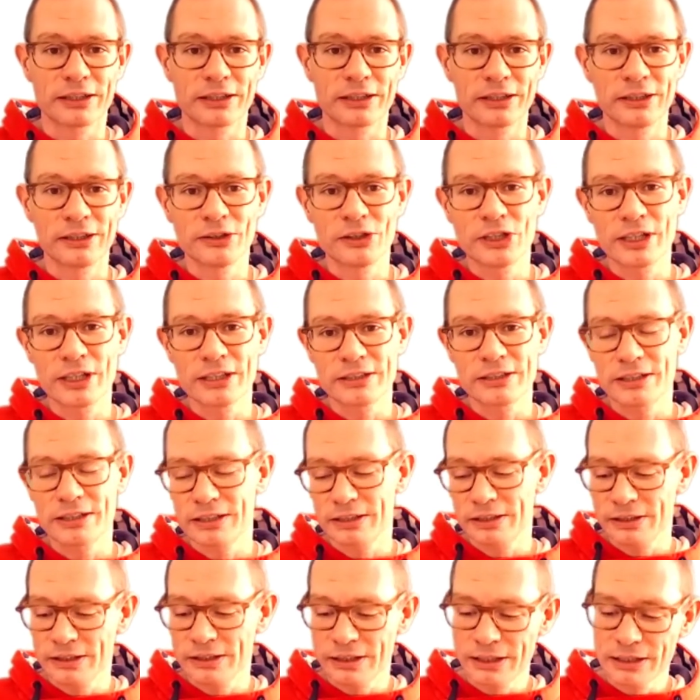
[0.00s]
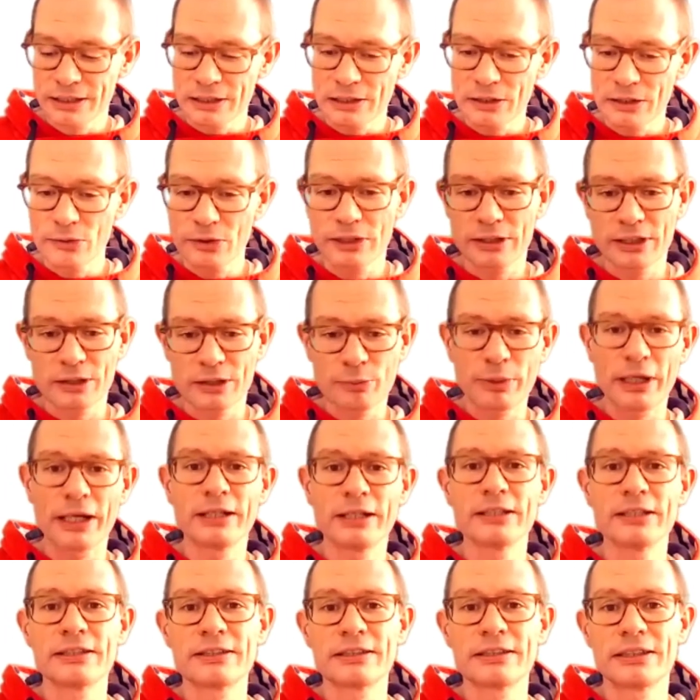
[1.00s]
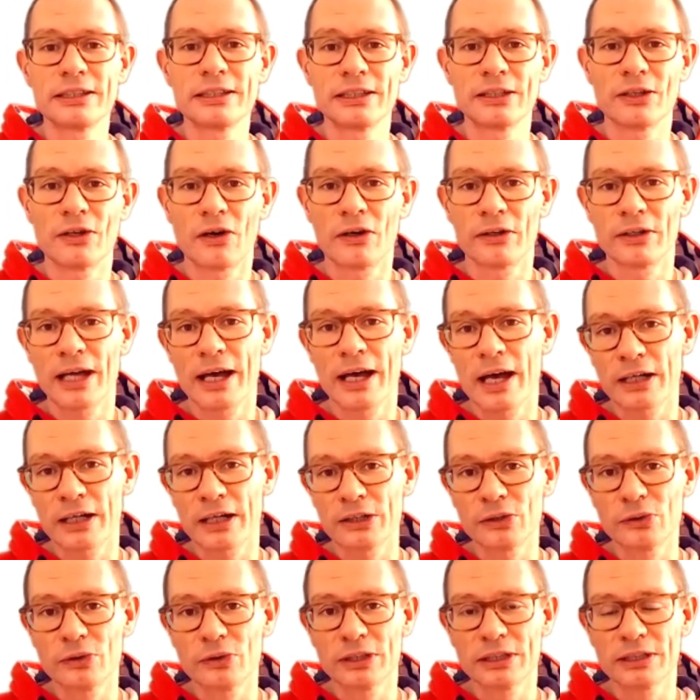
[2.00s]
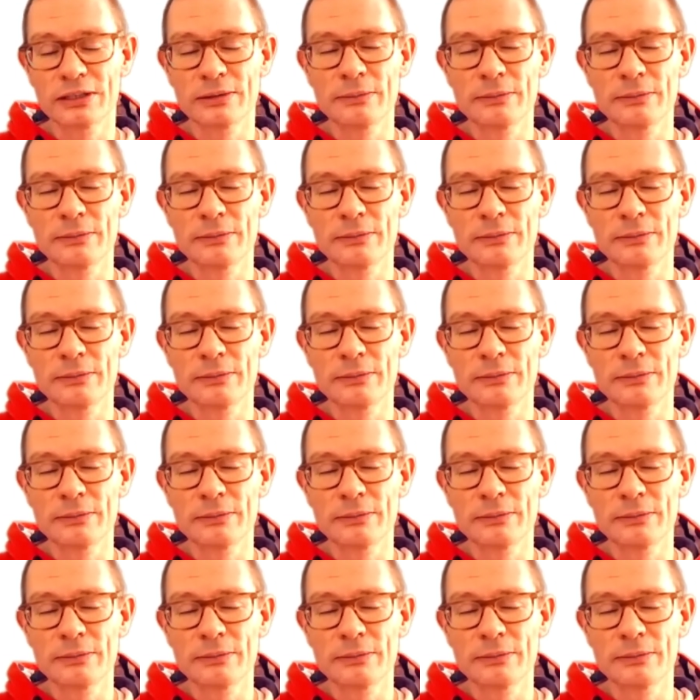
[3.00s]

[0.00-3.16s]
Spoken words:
You just include a dependency on ArcUnit,